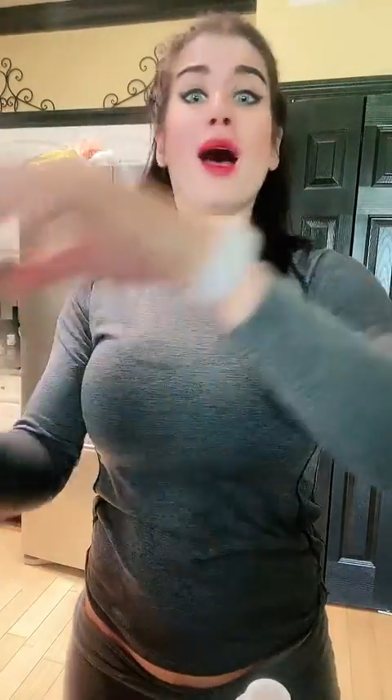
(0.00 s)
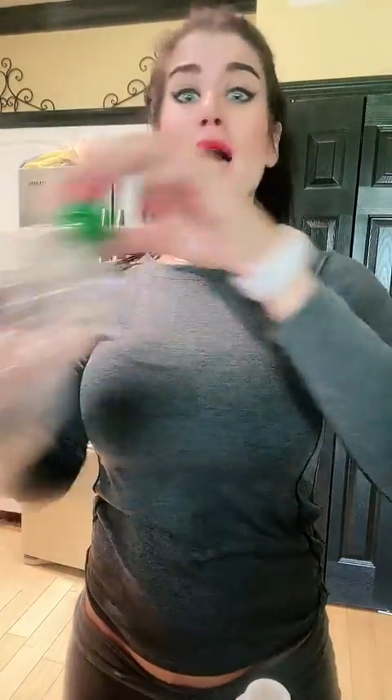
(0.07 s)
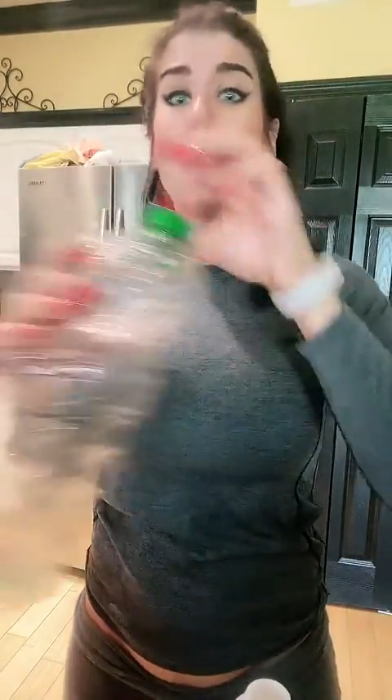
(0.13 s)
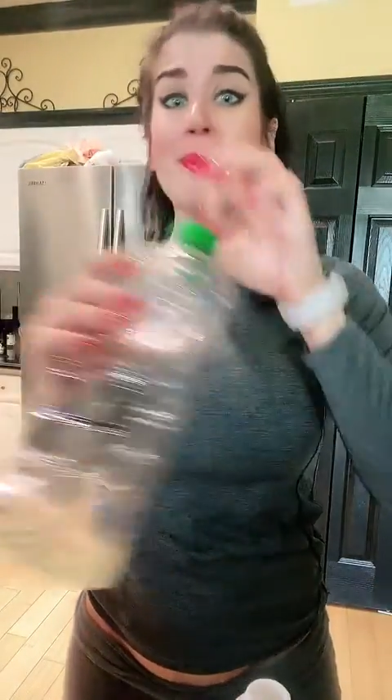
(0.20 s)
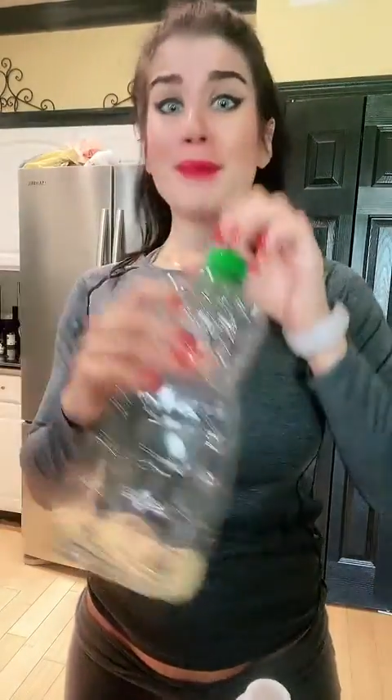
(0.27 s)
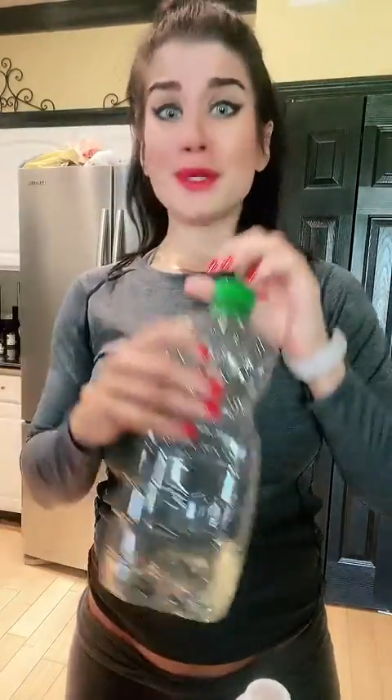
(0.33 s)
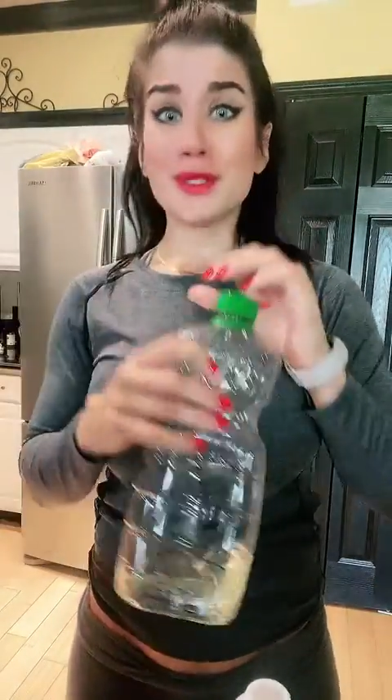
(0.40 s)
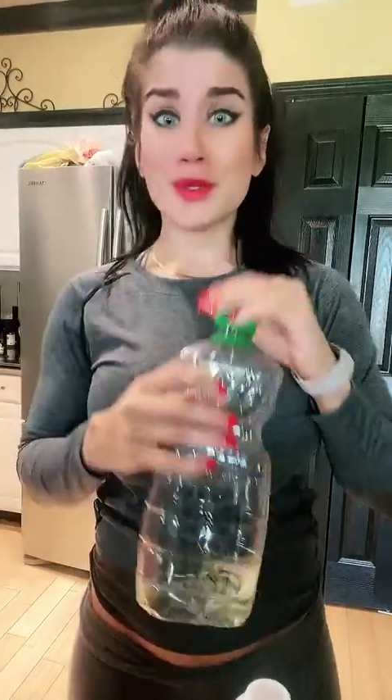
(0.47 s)
I
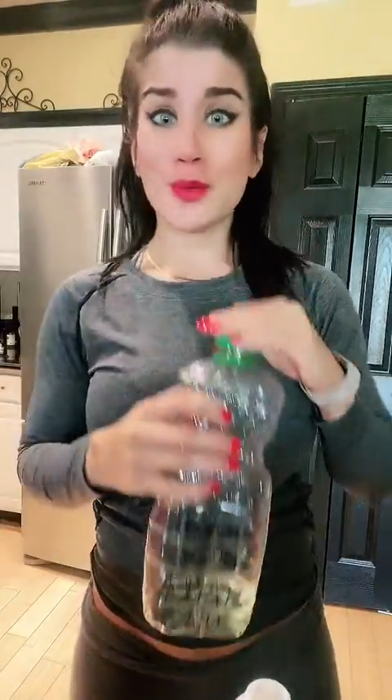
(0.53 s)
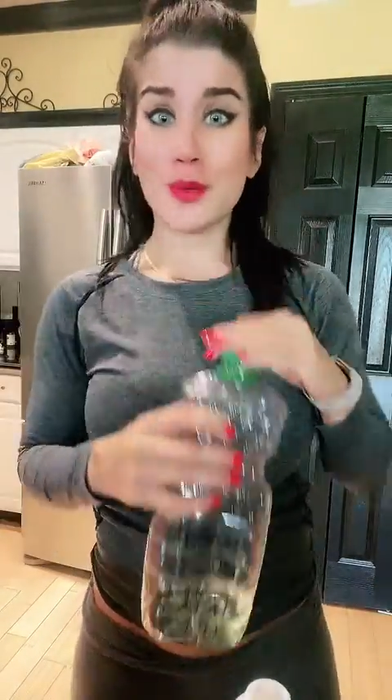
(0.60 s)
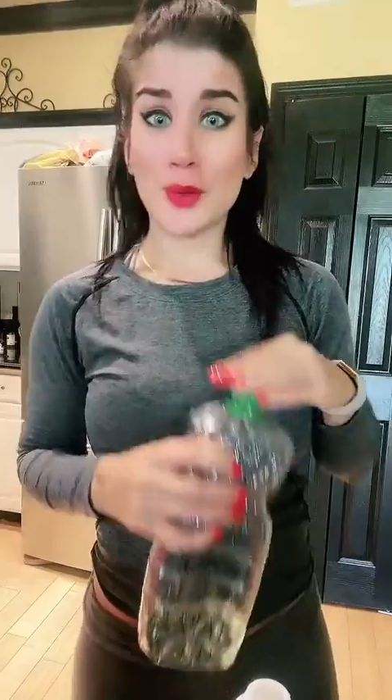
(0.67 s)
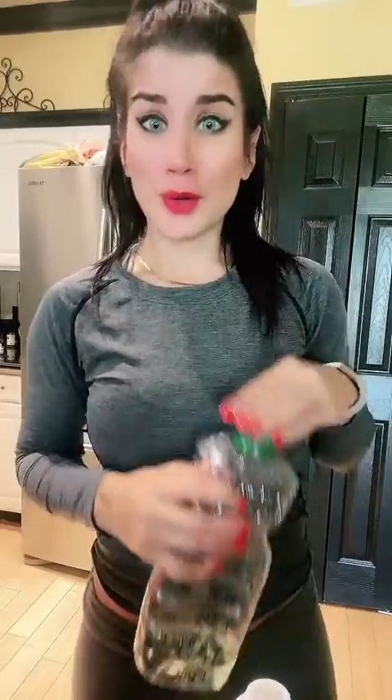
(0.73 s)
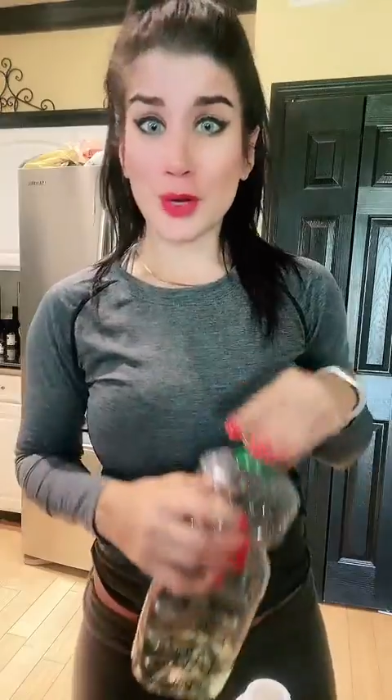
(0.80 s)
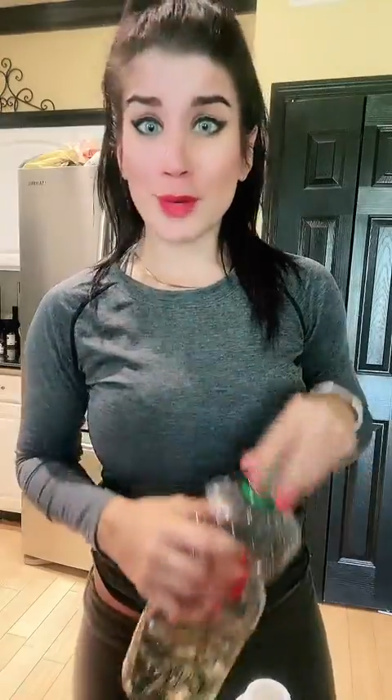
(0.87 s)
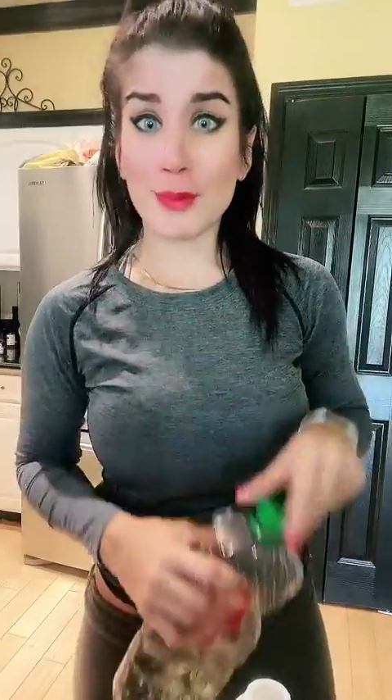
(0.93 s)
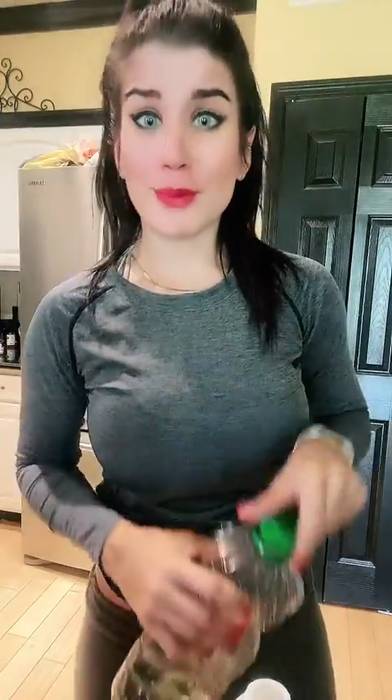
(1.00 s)
must have
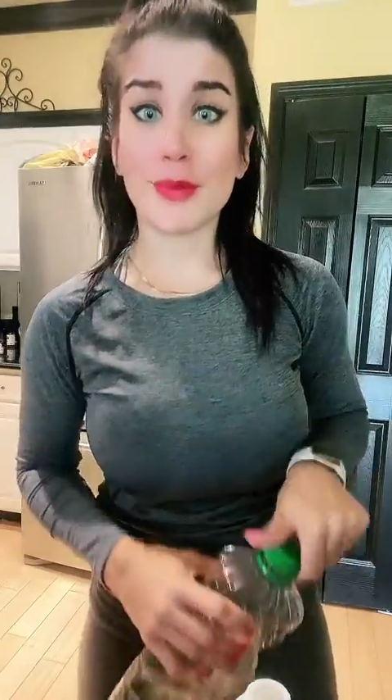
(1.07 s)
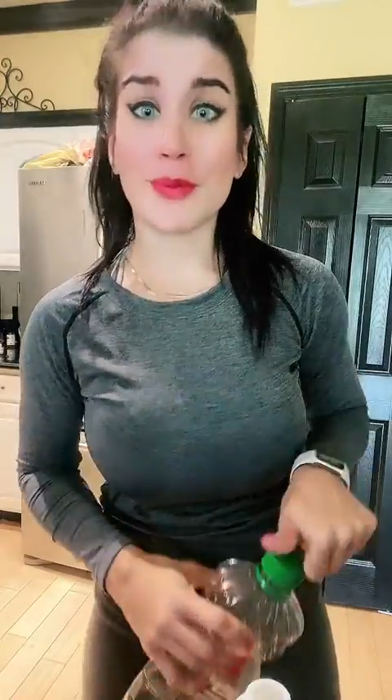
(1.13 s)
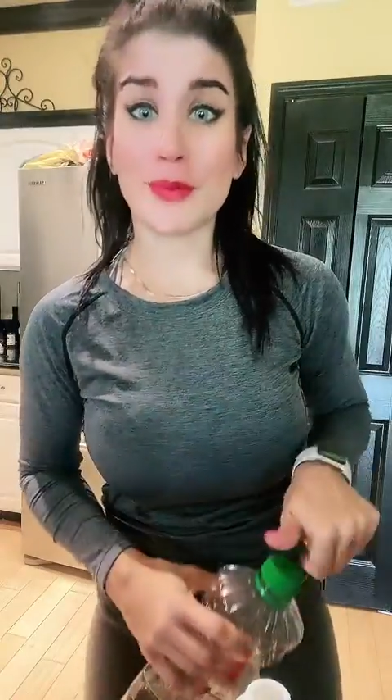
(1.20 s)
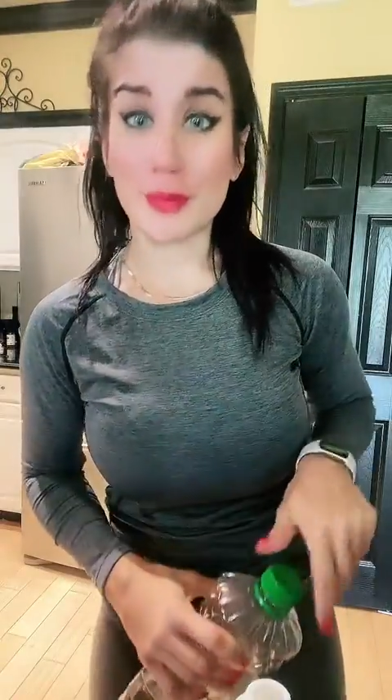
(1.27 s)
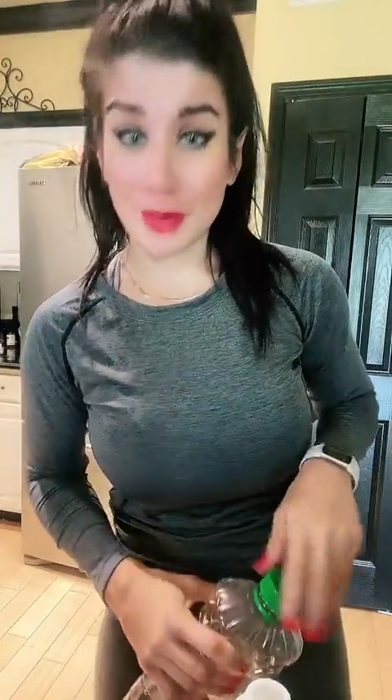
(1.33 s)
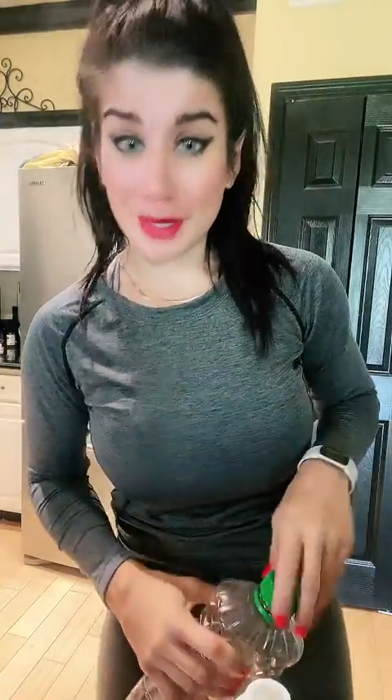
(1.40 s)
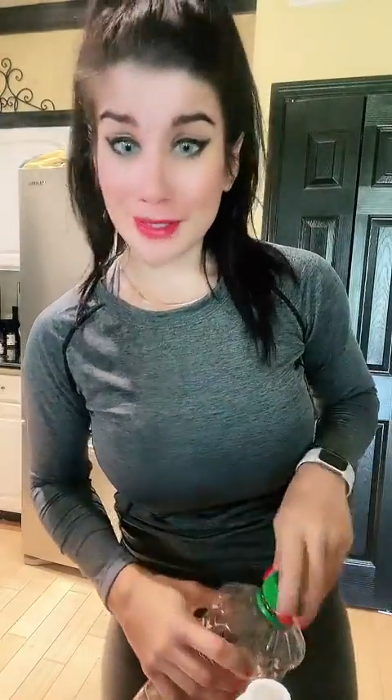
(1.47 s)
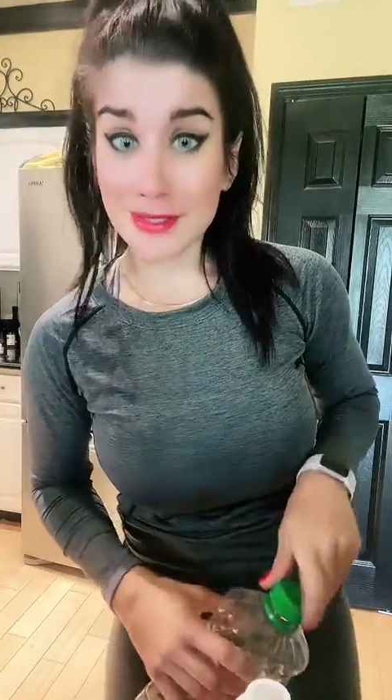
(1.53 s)
woke up on the
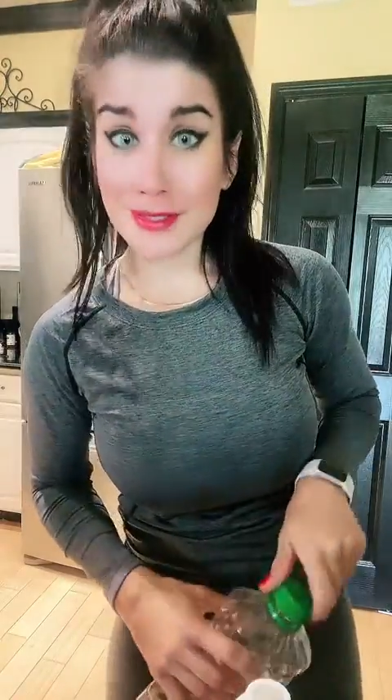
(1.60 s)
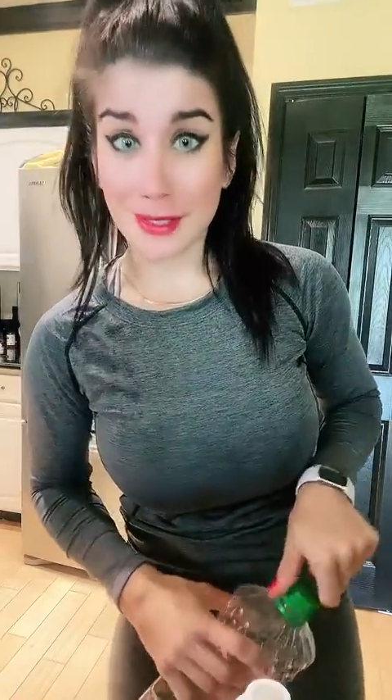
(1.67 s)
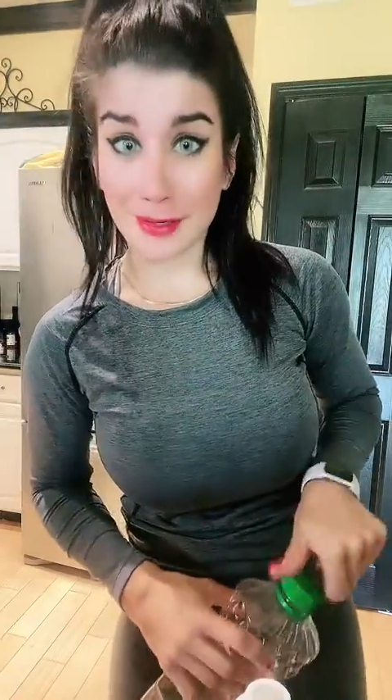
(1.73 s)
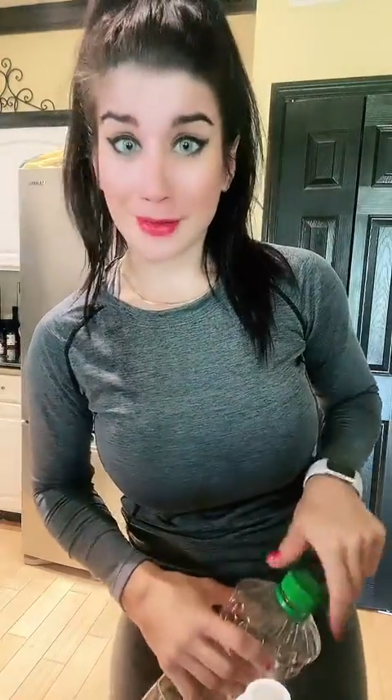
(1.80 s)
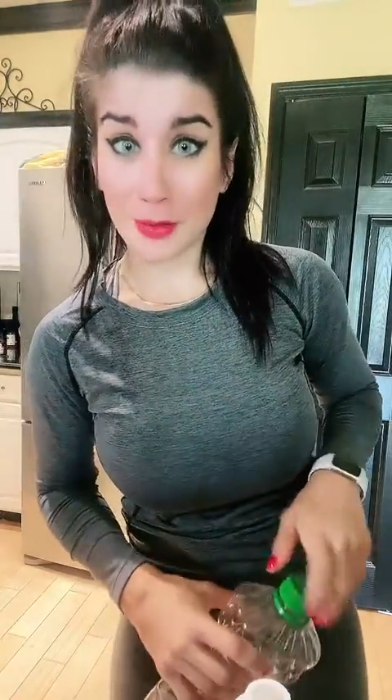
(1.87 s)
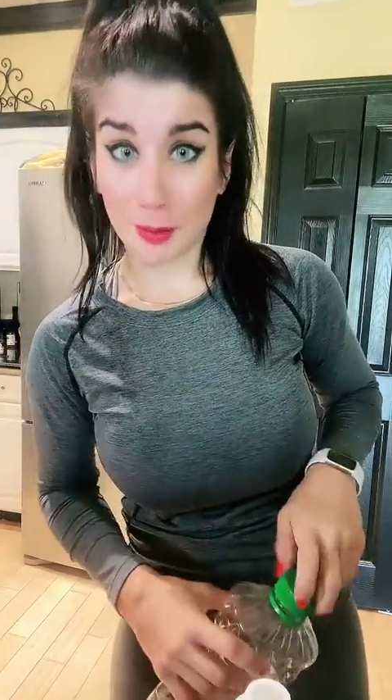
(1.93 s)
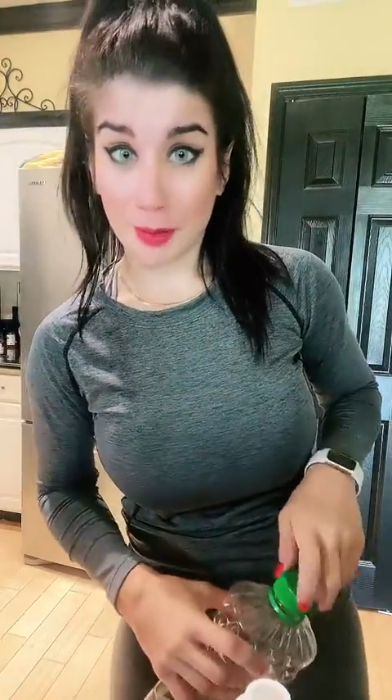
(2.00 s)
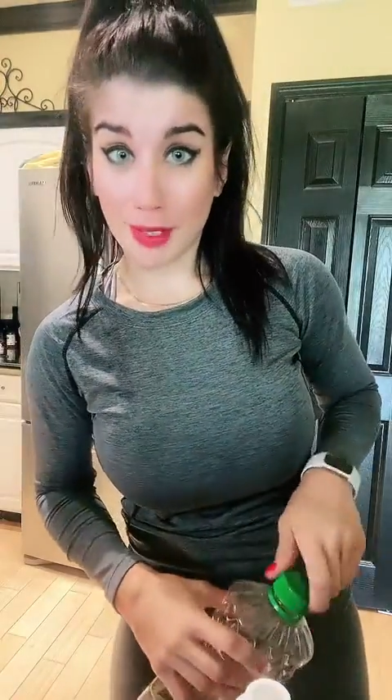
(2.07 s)
right
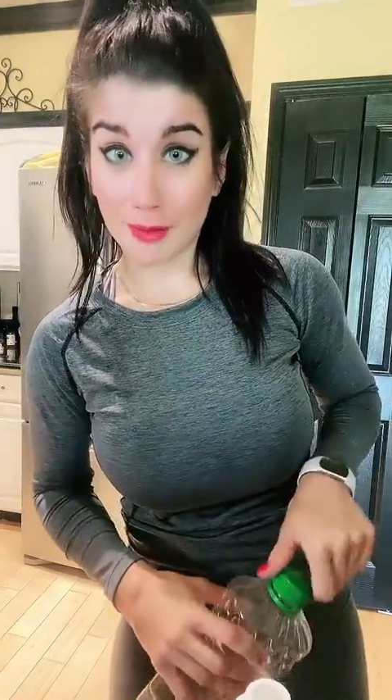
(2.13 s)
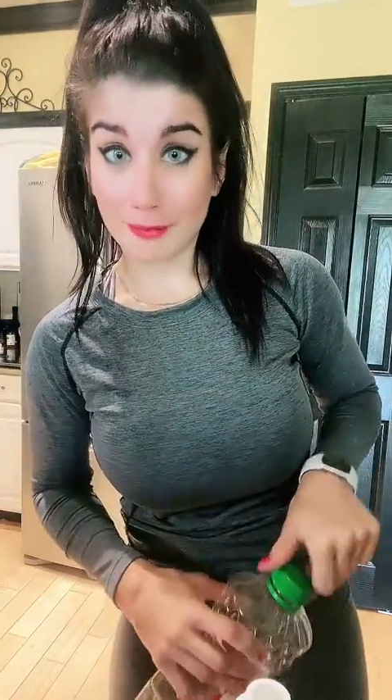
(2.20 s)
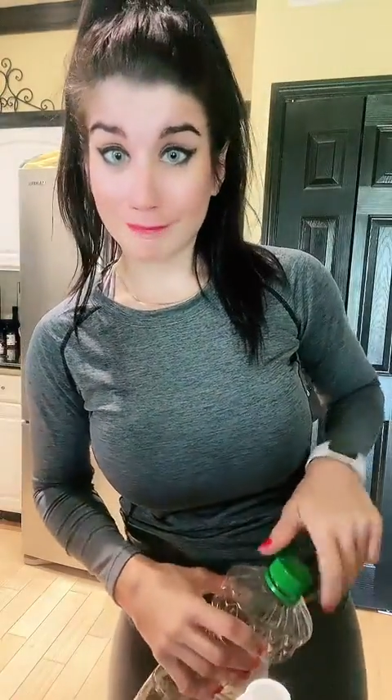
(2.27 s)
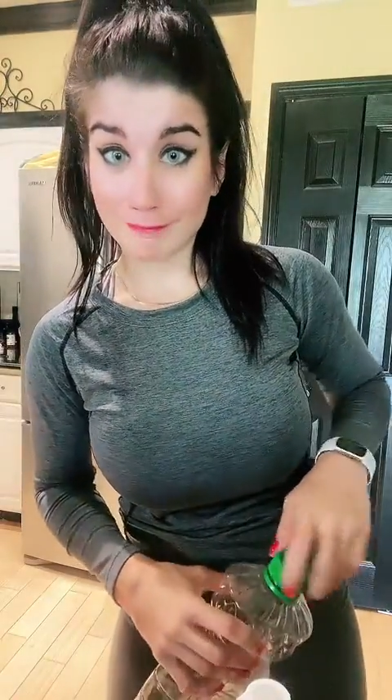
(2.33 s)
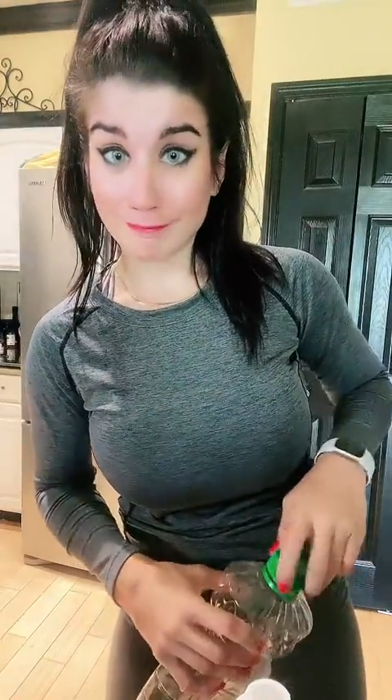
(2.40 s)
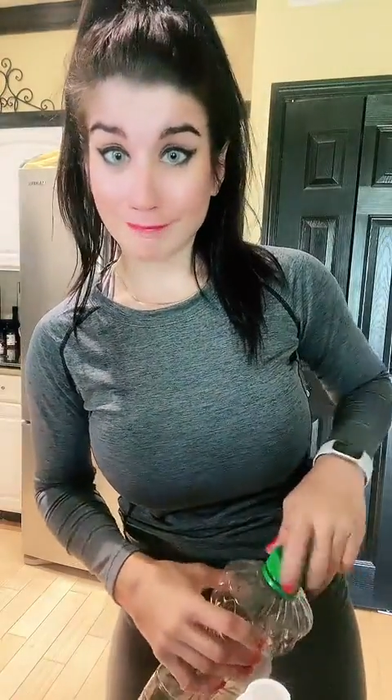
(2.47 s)
side of the bed.